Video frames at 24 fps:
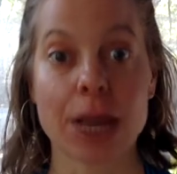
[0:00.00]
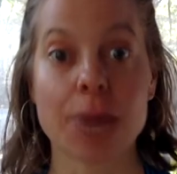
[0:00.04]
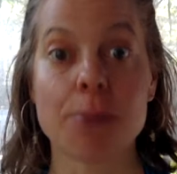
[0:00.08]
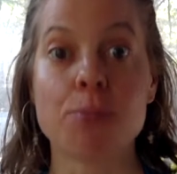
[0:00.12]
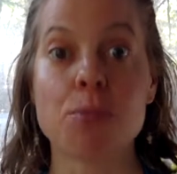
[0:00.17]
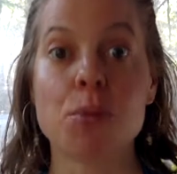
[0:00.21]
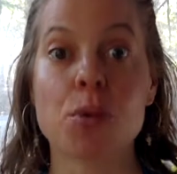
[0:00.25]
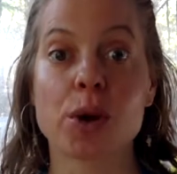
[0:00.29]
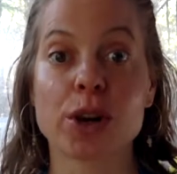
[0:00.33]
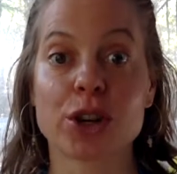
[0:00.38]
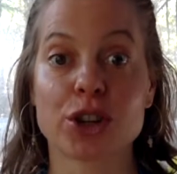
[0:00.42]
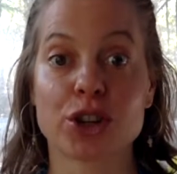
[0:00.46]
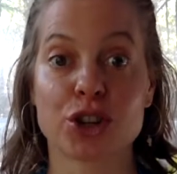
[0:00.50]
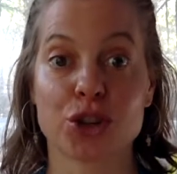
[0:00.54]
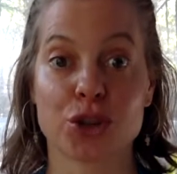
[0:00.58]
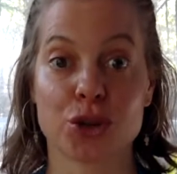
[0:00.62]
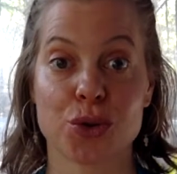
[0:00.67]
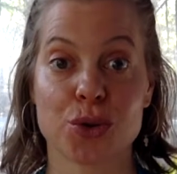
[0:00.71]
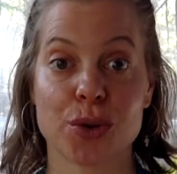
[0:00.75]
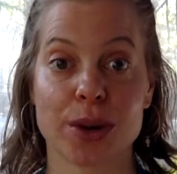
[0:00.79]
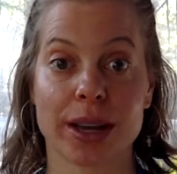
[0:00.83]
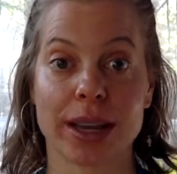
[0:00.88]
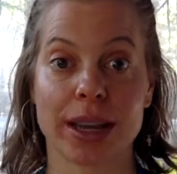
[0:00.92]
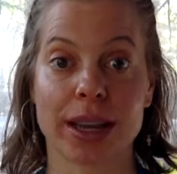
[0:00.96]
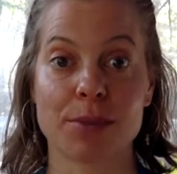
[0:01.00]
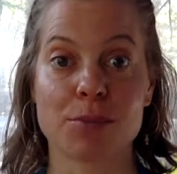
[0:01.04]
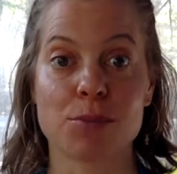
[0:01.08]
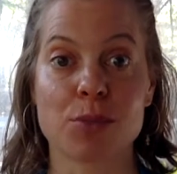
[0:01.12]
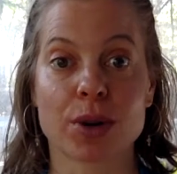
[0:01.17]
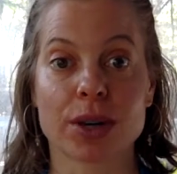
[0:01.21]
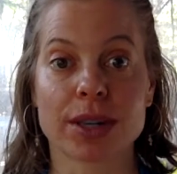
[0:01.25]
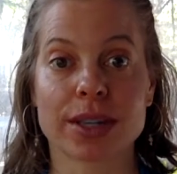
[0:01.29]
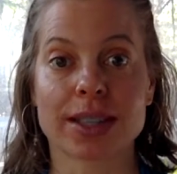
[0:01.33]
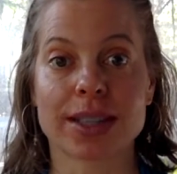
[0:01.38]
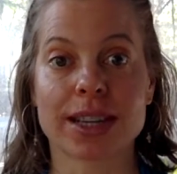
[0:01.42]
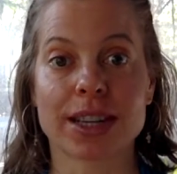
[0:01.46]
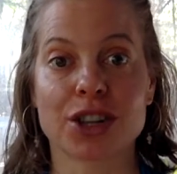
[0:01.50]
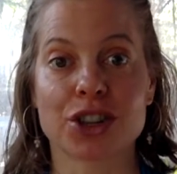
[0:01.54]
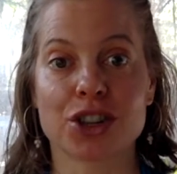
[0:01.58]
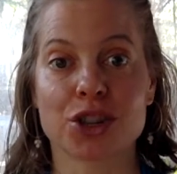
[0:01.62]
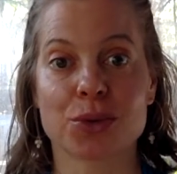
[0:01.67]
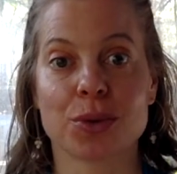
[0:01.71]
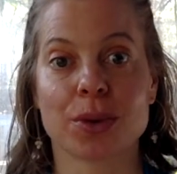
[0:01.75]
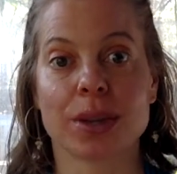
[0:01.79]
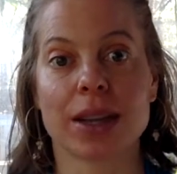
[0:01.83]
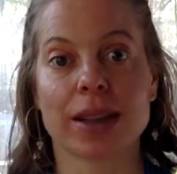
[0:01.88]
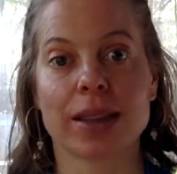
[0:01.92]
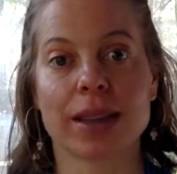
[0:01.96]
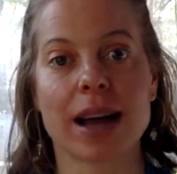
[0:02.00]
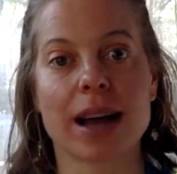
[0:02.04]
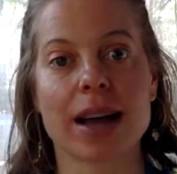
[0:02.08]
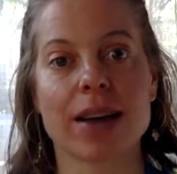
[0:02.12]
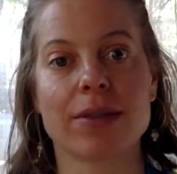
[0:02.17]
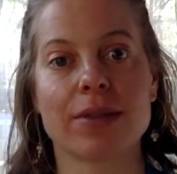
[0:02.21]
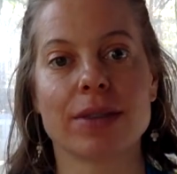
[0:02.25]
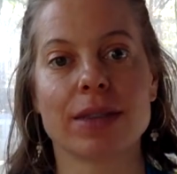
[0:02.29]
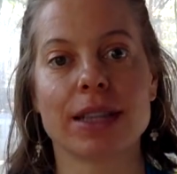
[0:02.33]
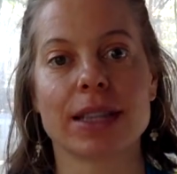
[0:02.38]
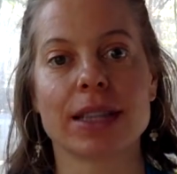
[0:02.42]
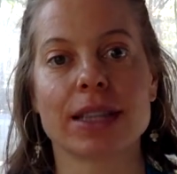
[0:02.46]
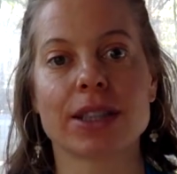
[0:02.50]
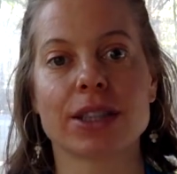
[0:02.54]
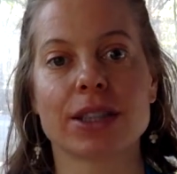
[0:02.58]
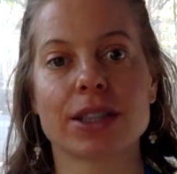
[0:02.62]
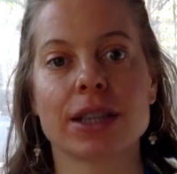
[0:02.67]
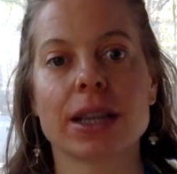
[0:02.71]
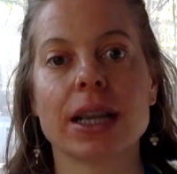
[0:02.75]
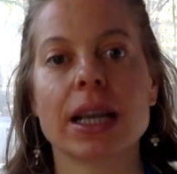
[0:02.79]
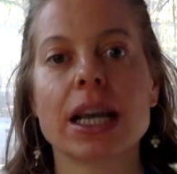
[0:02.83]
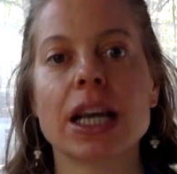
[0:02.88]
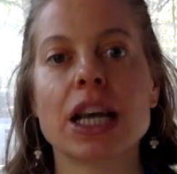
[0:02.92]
more joy, more sensual aliveness,